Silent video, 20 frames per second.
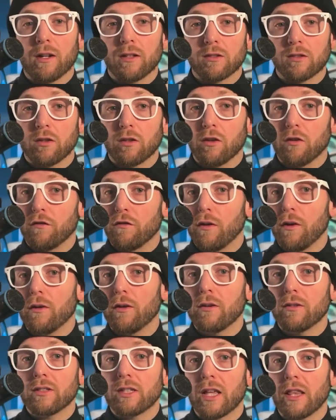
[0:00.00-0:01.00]
So your
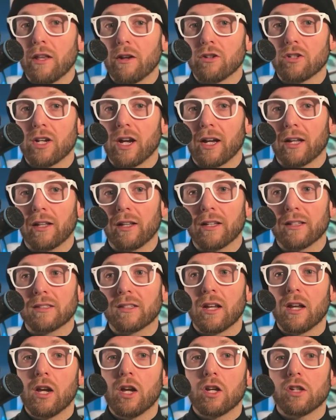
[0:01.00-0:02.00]
photos and their checklist
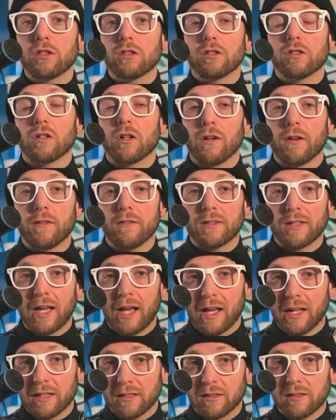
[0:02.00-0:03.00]
serves
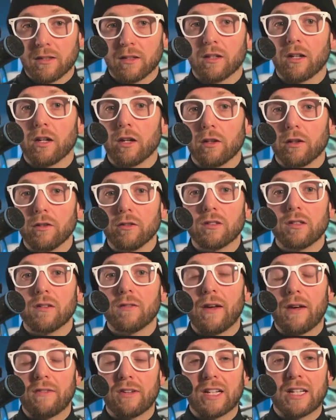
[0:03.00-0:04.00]
as conclusive
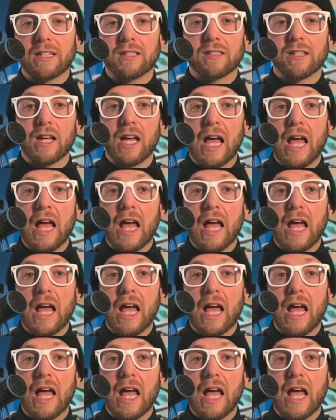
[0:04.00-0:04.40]
evidence